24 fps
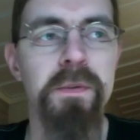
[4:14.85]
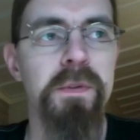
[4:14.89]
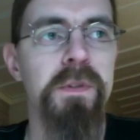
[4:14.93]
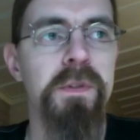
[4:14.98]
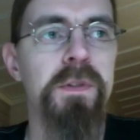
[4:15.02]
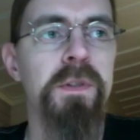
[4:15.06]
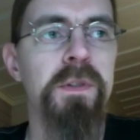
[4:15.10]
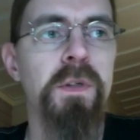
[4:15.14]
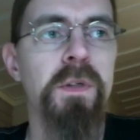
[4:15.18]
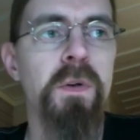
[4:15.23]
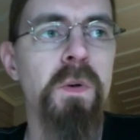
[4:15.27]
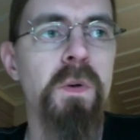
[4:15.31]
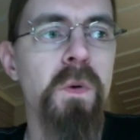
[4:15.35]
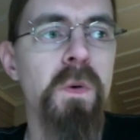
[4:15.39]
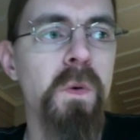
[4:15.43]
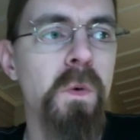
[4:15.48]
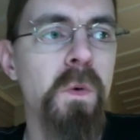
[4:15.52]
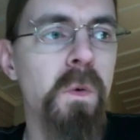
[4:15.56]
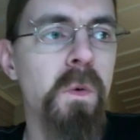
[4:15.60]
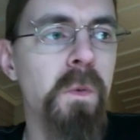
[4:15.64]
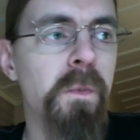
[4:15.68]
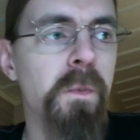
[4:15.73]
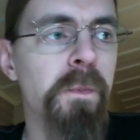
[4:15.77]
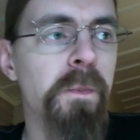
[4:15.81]

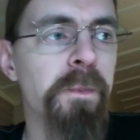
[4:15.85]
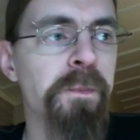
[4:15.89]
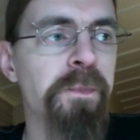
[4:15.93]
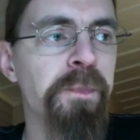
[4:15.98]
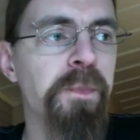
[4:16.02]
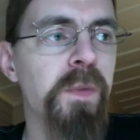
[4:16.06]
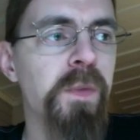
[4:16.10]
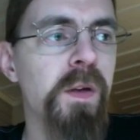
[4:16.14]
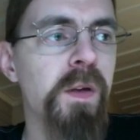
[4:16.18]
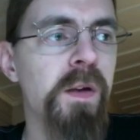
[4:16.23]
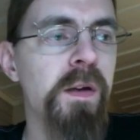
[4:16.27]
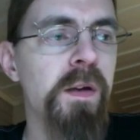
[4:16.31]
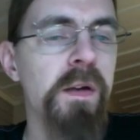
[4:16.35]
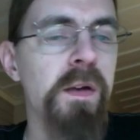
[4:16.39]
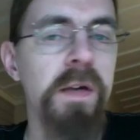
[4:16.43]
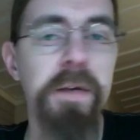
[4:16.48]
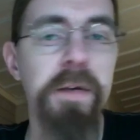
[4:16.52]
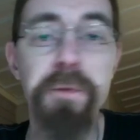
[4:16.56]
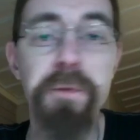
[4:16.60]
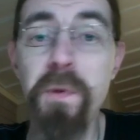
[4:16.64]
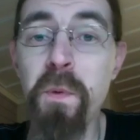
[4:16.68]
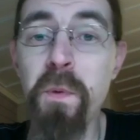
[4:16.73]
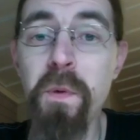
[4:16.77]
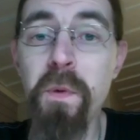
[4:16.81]
So
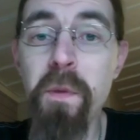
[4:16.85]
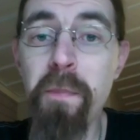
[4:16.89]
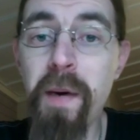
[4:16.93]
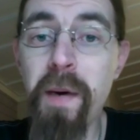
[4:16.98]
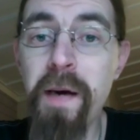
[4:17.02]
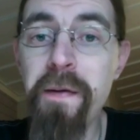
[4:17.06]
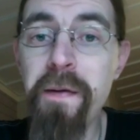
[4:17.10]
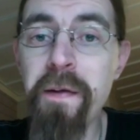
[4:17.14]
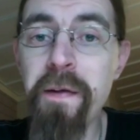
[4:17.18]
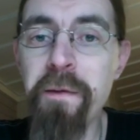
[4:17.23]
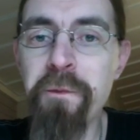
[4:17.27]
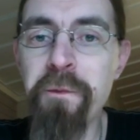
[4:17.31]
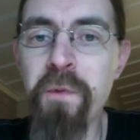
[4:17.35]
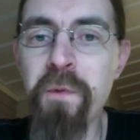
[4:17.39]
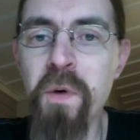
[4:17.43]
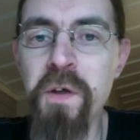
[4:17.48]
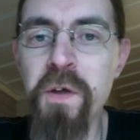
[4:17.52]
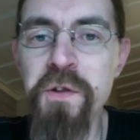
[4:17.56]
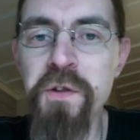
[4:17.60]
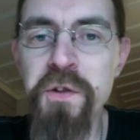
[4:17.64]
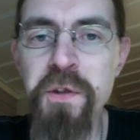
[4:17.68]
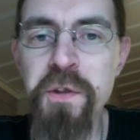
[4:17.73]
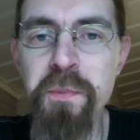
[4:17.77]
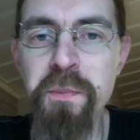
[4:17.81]
if you want to buy them for
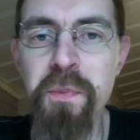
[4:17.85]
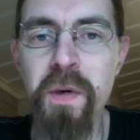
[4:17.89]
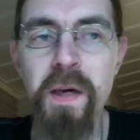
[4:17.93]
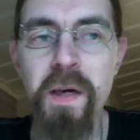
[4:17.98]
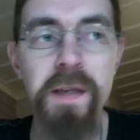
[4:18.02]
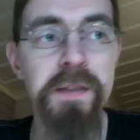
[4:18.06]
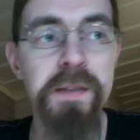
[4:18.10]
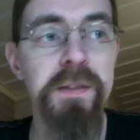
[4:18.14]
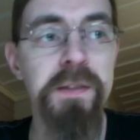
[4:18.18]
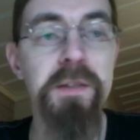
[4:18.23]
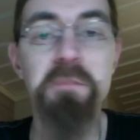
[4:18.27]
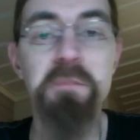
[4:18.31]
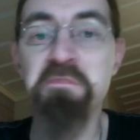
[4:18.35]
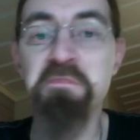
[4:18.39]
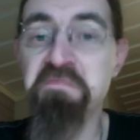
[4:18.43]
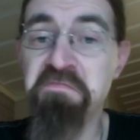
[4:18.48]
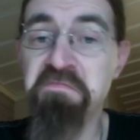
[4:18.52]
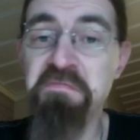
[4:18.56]
a cheap price,